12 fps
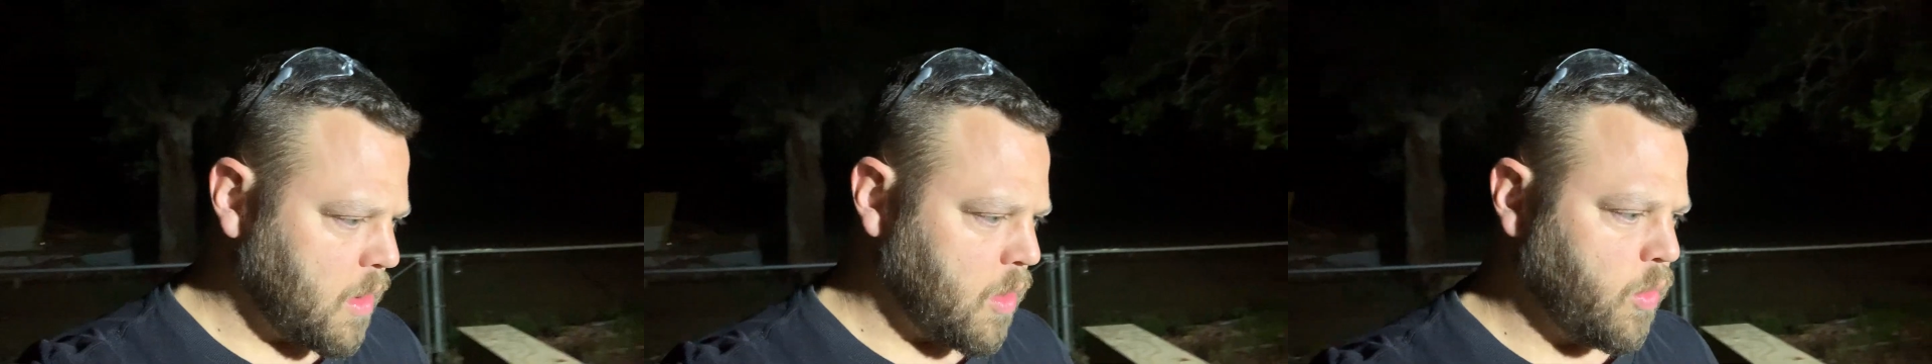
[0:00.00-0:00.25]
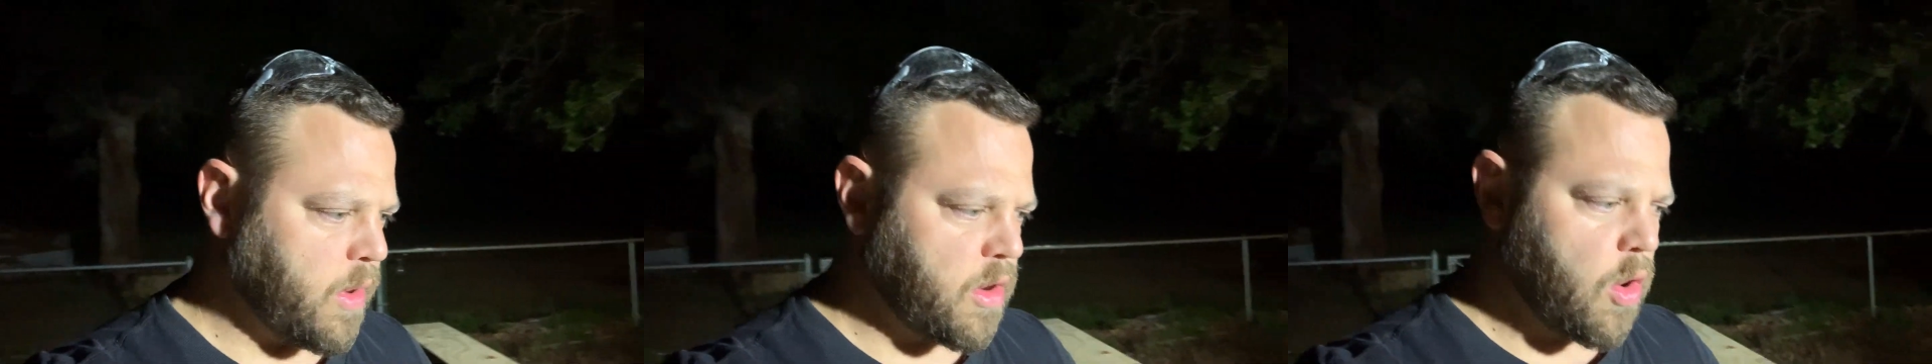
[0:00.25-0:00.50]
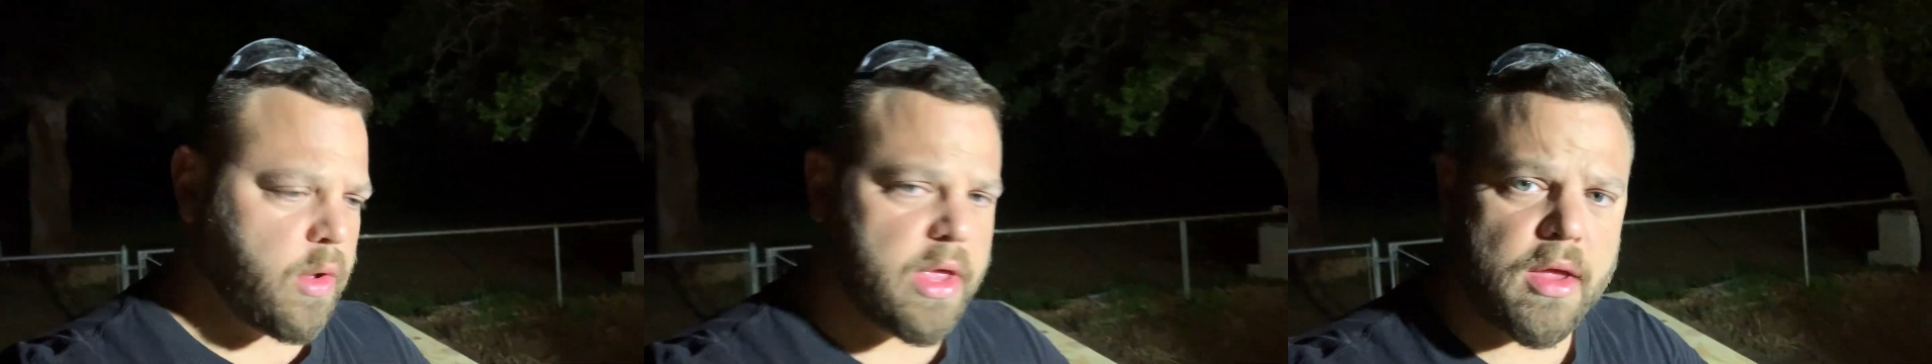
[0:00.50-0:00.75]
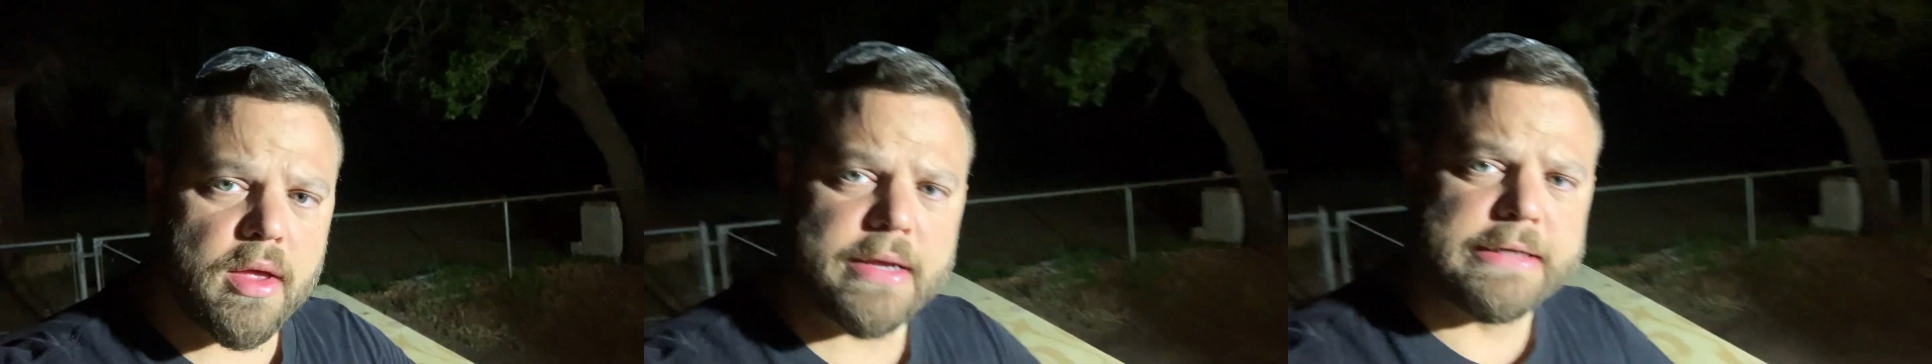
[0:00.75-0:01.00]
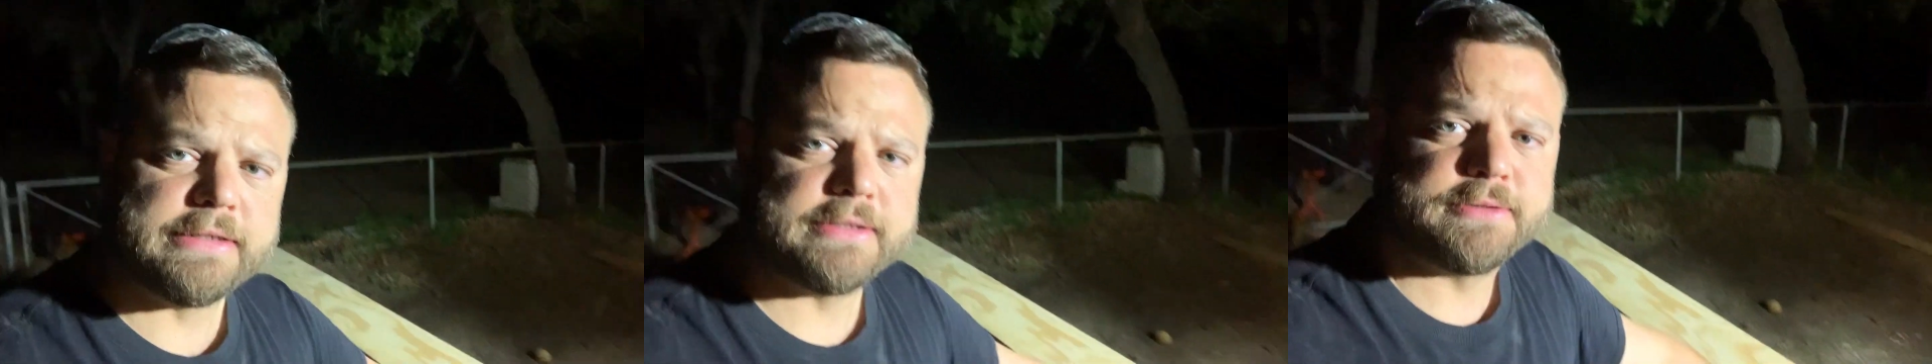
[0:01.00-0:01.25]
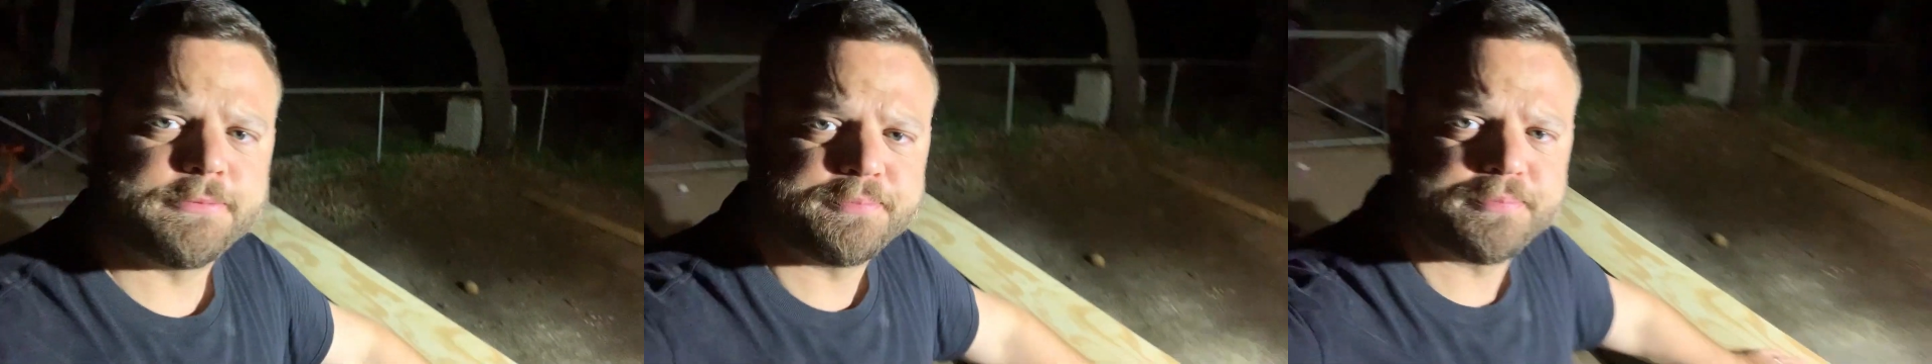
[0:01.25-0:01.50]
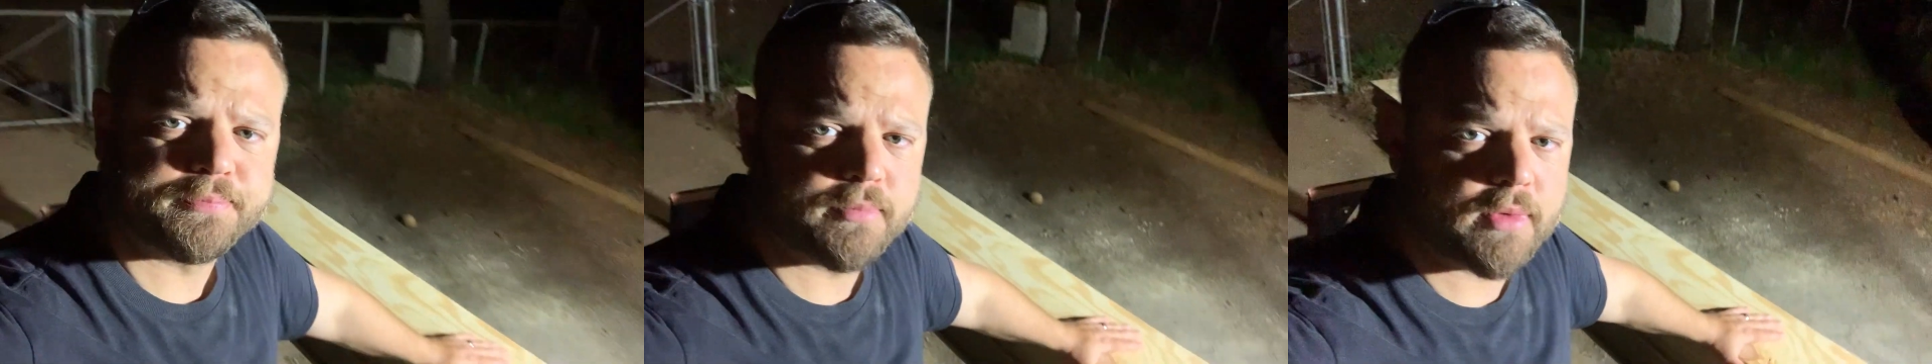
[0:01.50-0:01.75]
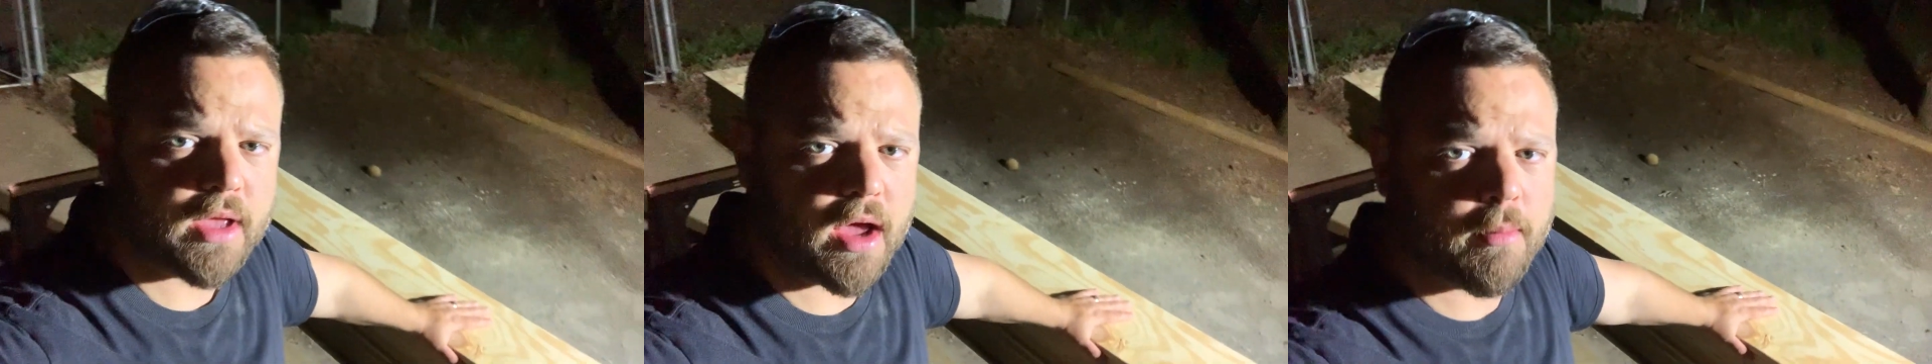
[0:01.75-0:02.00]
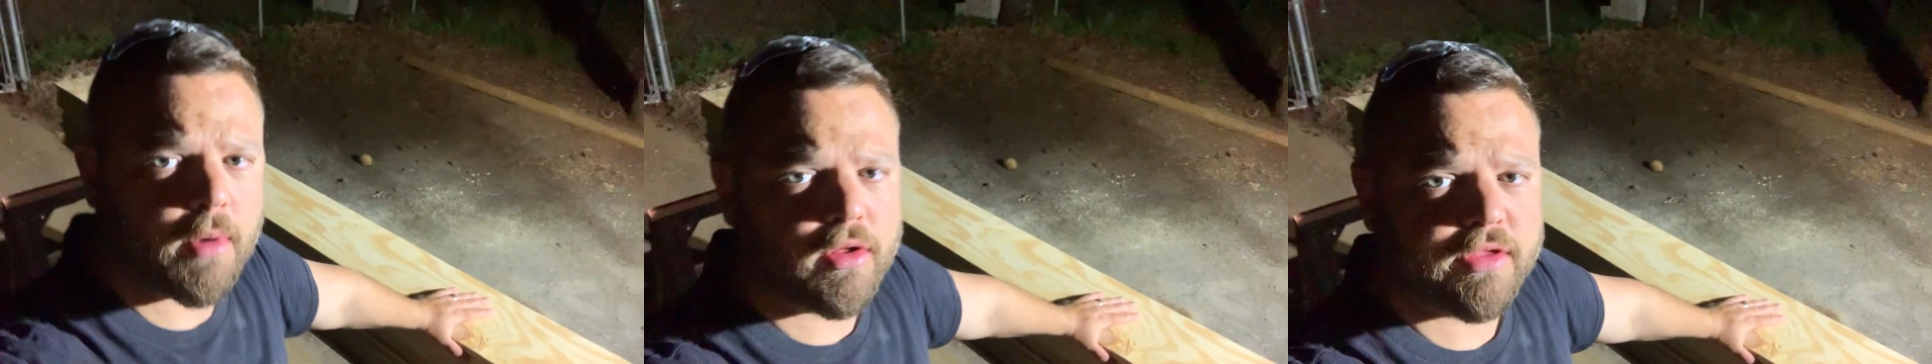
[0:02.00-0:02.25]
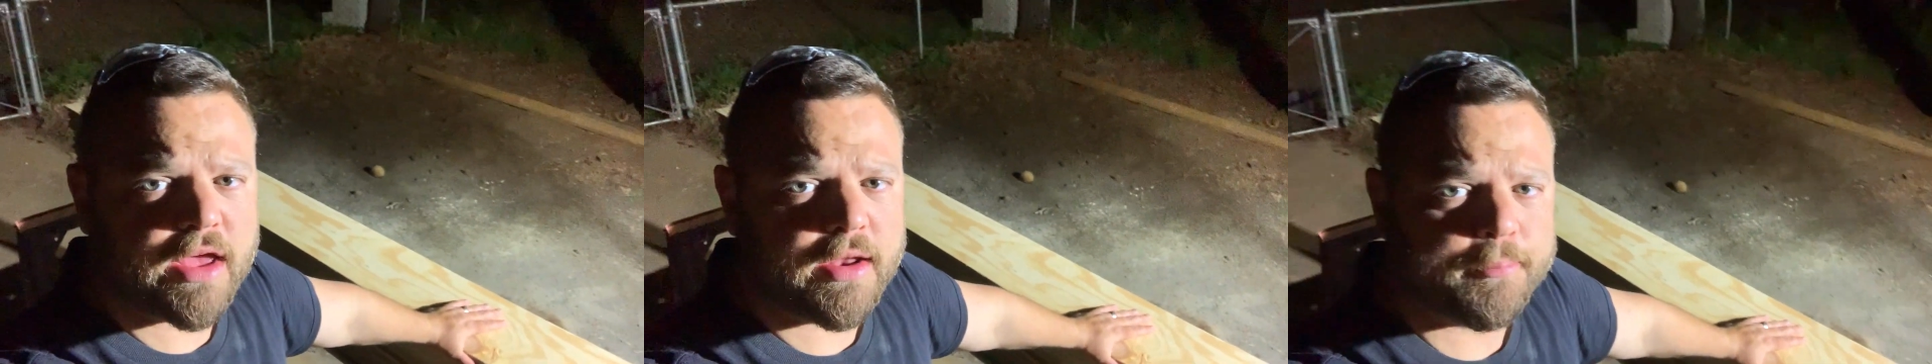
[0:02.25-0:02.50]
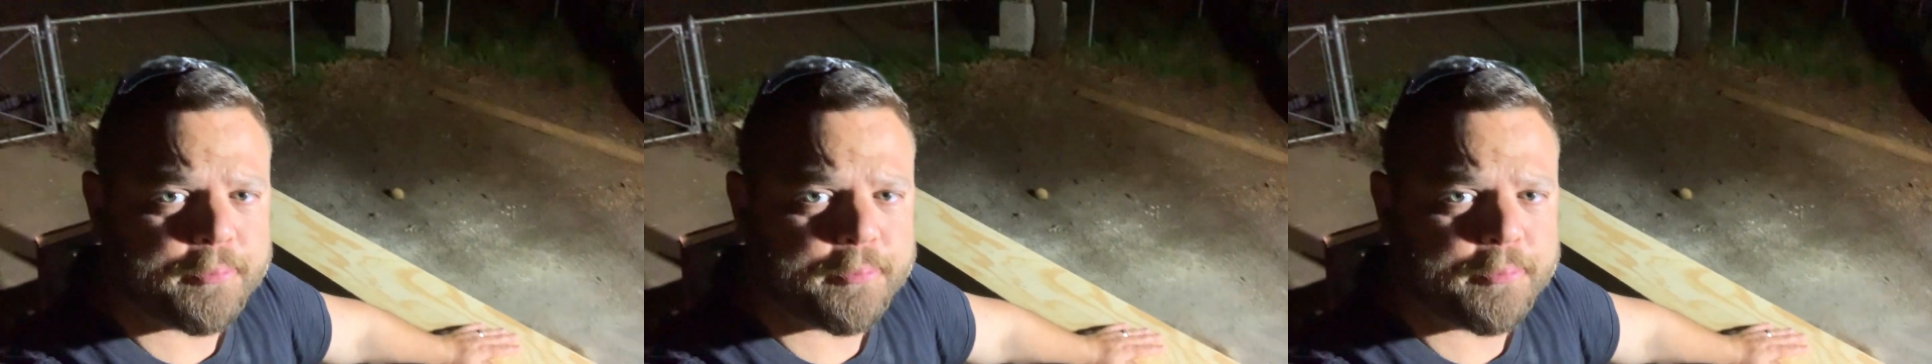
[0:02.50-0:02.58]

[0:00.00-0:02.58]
Okie dokie. Got them all done.